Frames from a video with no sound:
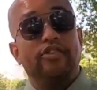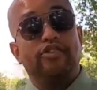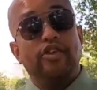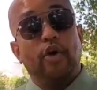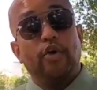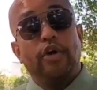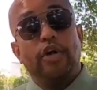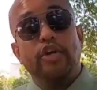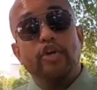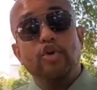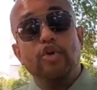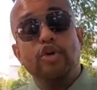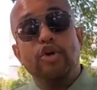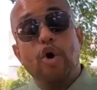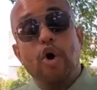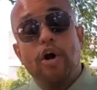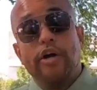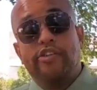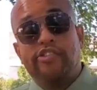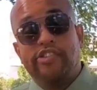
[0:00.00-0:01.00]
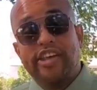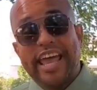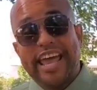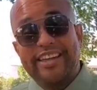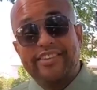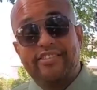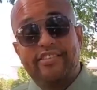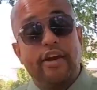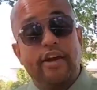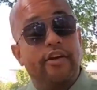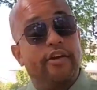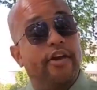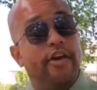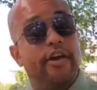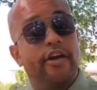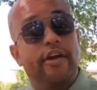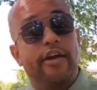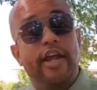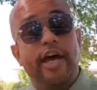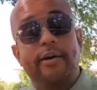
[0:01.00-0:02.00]
So the New York Jets, they're
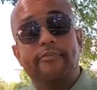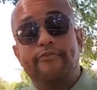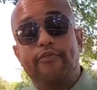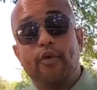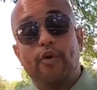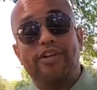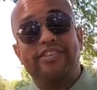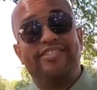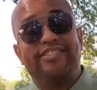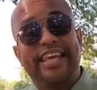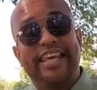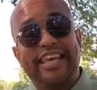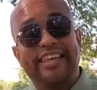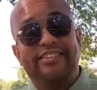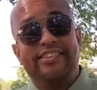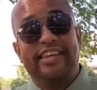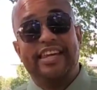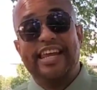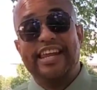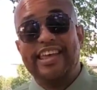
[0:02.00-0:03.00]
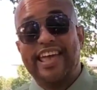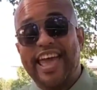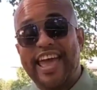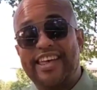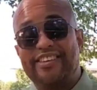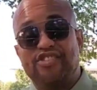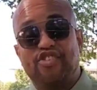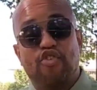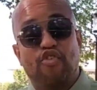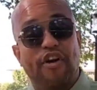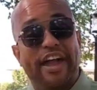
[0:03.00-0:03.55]
gearing up for a season that has